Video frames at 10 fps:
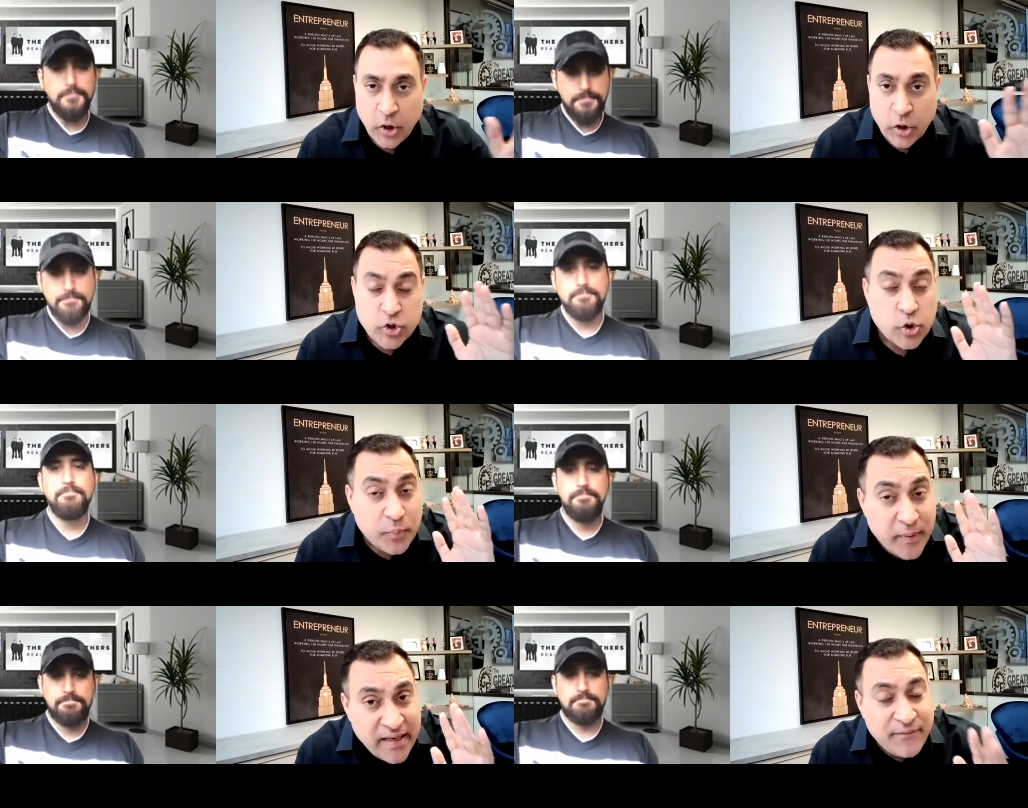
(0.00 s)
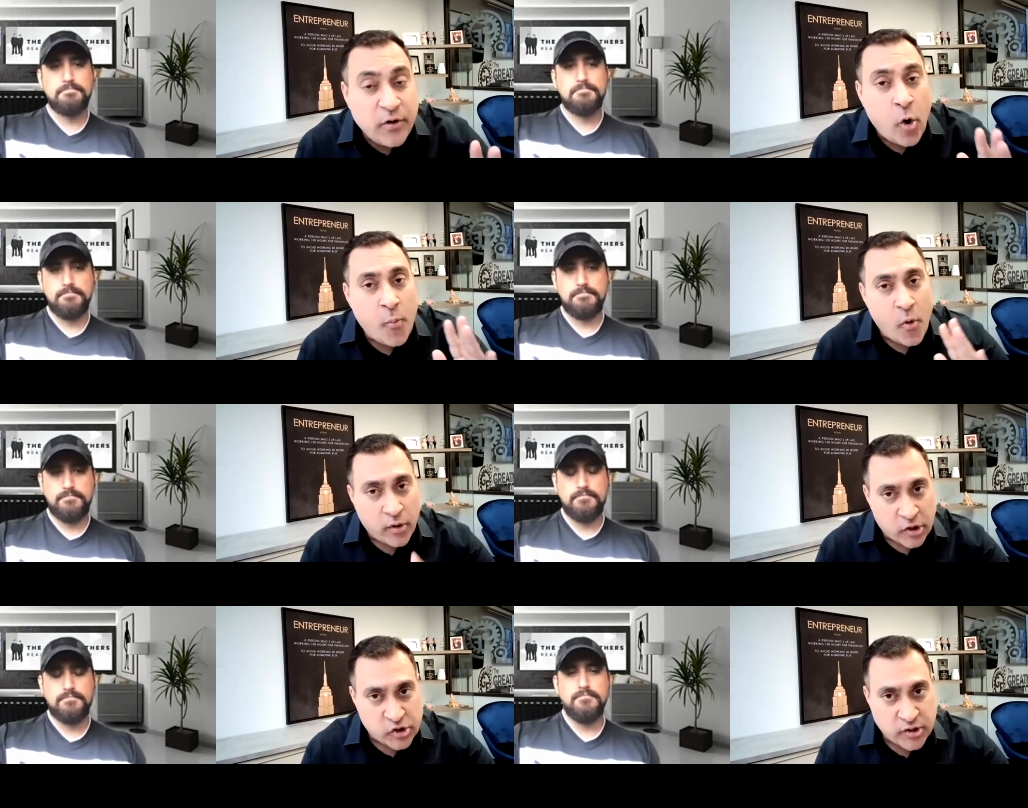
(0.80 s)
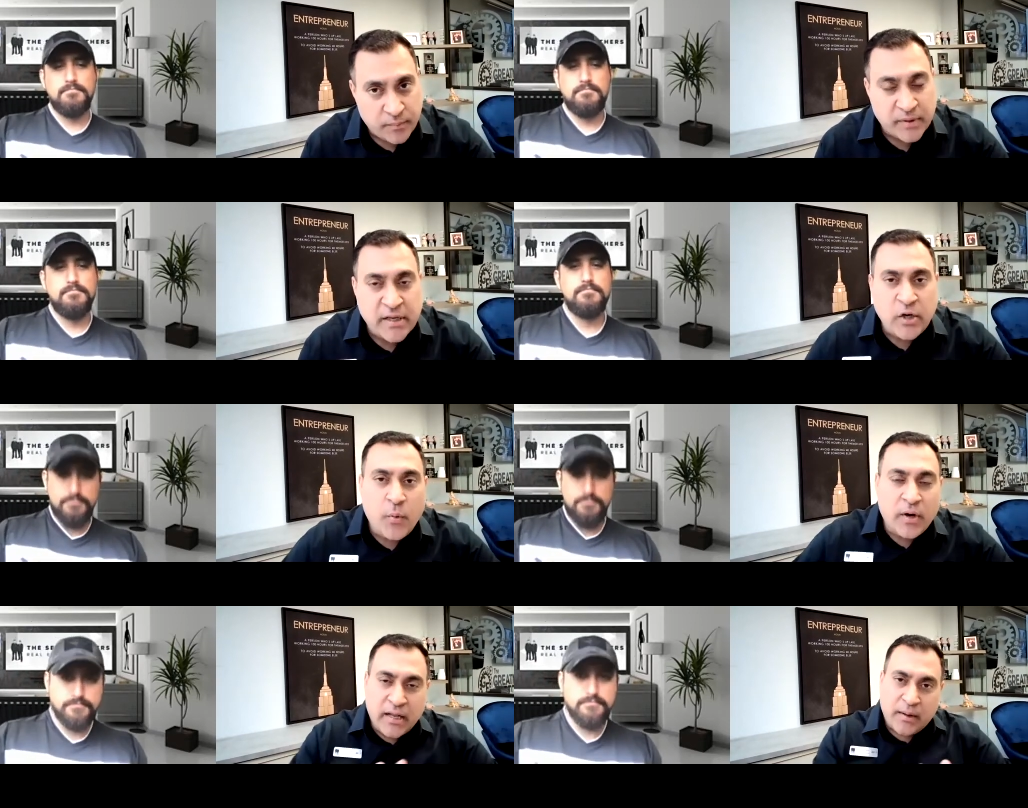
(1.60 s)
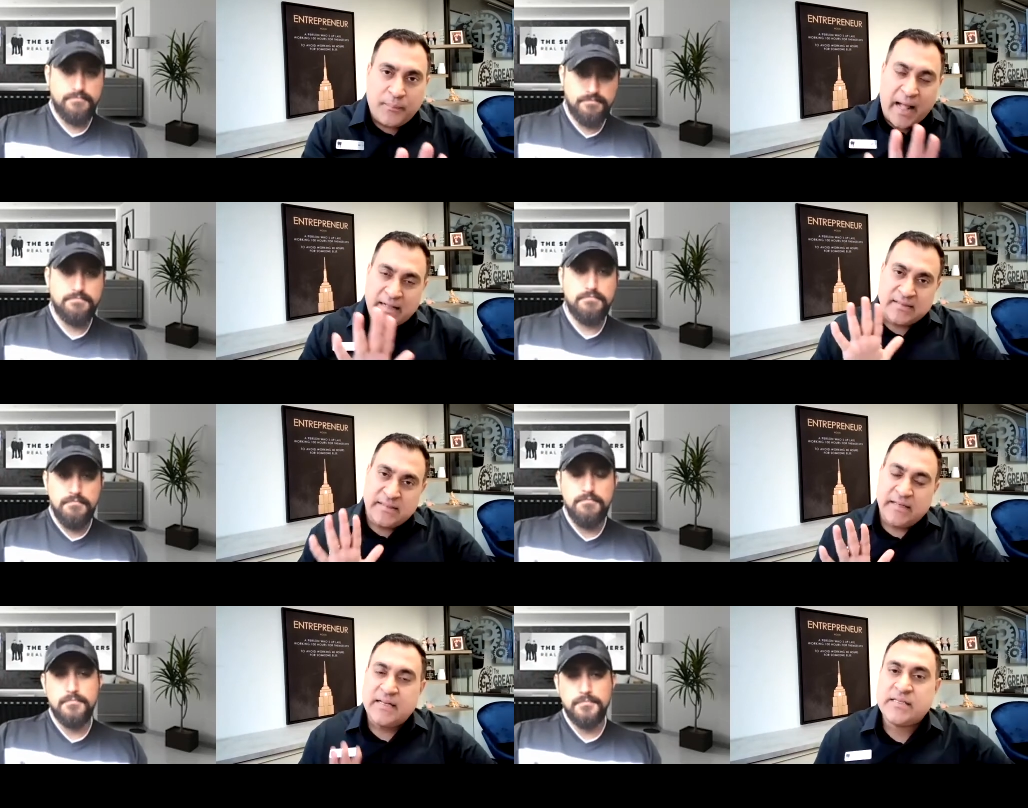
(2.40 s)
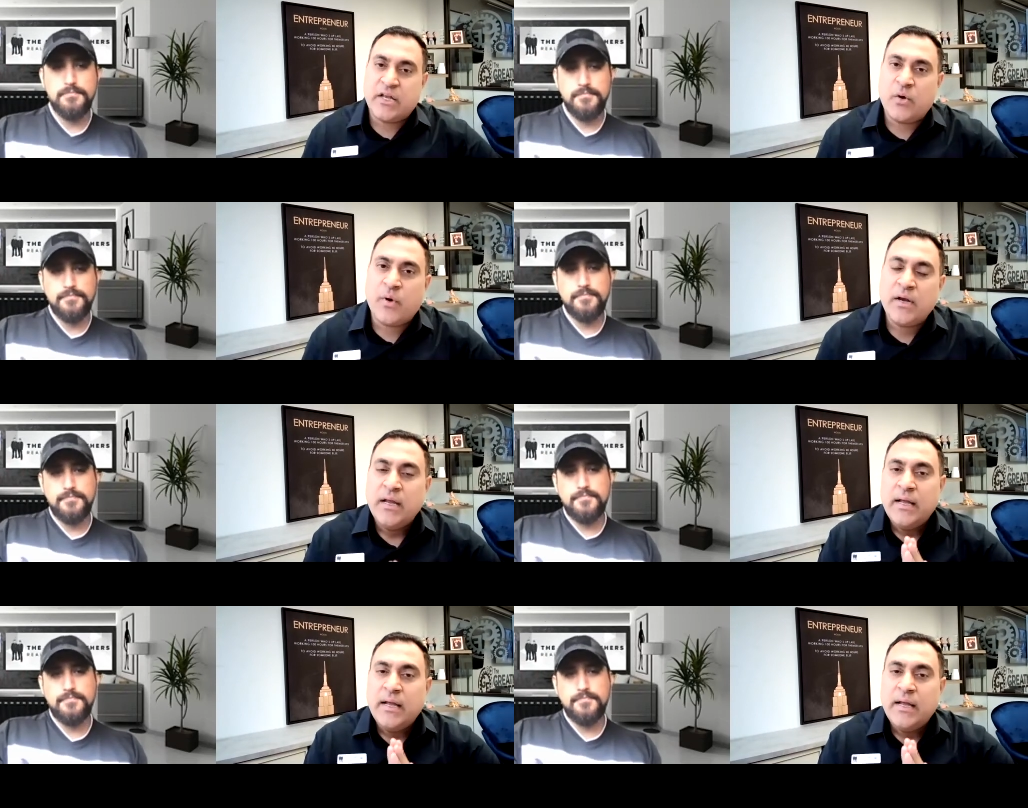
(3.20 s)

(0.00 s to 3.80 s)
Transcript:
Speaker 1: So you believe in home ownership, but then you want to take a back seat and say, you know what?